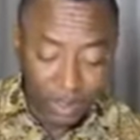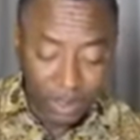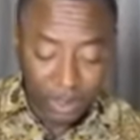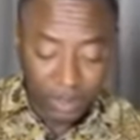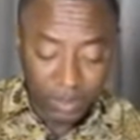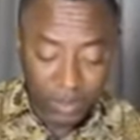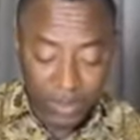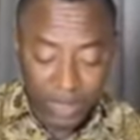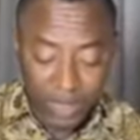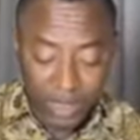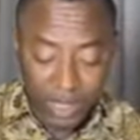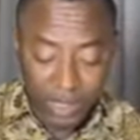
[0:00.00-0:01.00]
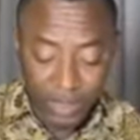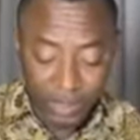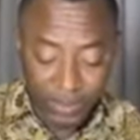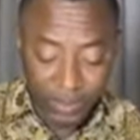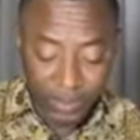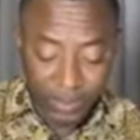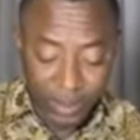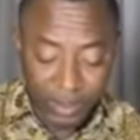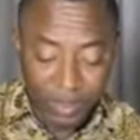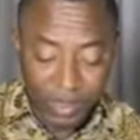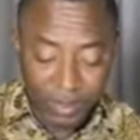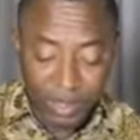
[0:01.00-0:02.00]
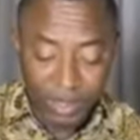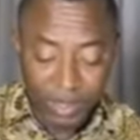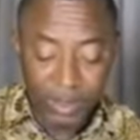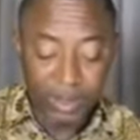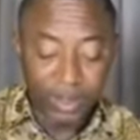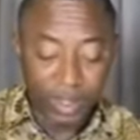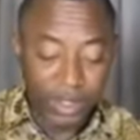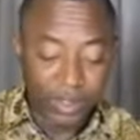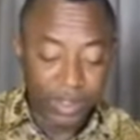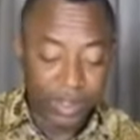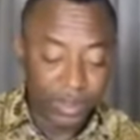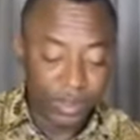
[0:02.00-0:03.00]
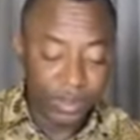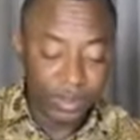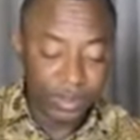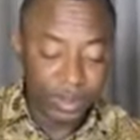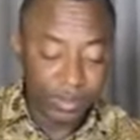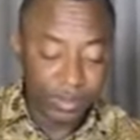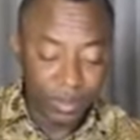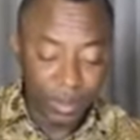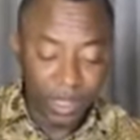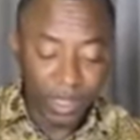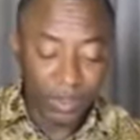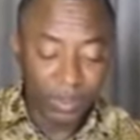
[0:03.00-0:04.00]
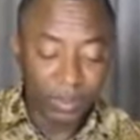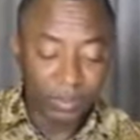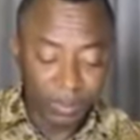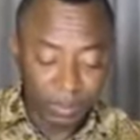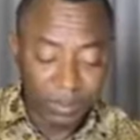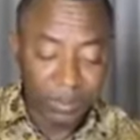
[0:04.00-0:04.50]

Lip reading: So someone said, thanks for deep explanation on taxation system. Thank you.